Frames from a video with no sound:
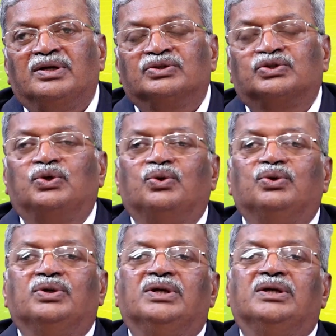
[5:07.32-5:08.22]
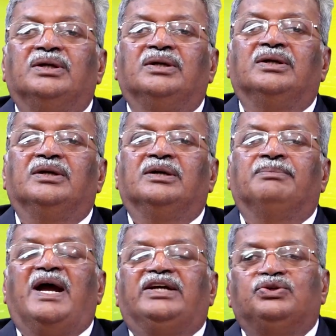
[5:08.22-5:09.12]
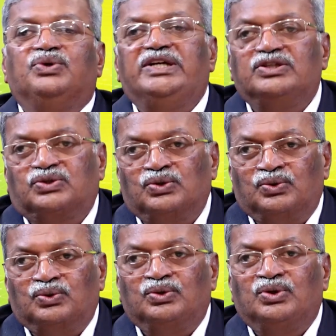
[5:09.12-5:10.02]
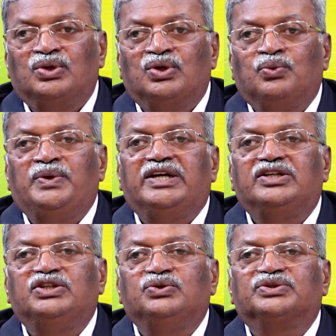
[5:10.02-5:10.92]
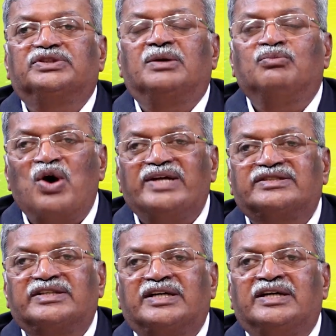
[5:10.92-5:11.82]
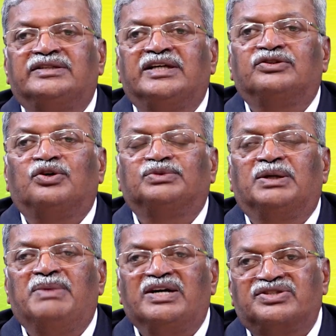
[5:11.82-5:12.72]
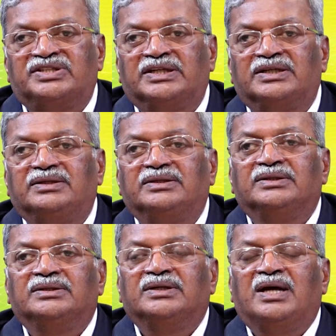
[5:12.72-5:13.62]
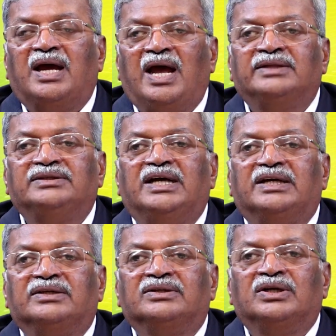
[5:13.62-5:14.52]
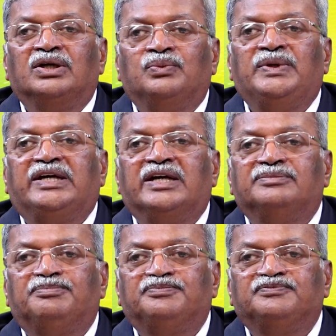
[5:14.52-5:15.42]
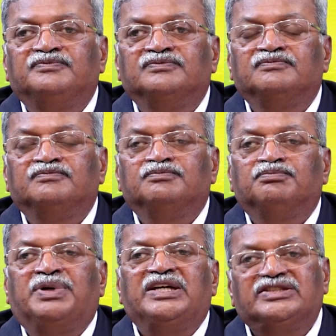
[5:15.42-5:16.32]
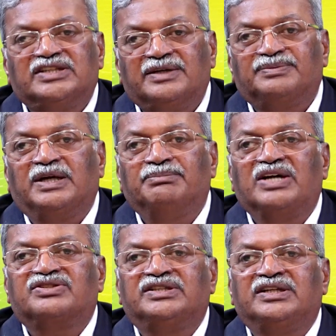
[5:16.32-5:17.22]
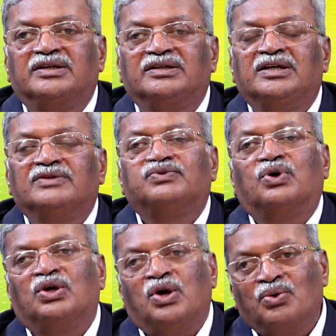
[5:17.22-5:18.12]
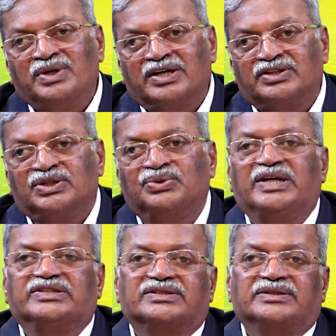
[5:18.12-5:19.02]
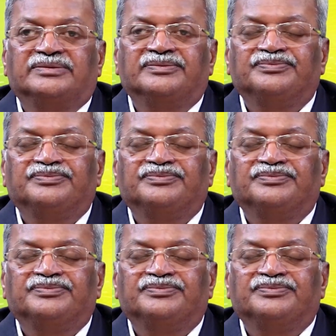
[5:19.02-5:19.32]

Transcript: So, by doing so, we reduce the moisture content of the material, and then we can preserve the material for longer duration.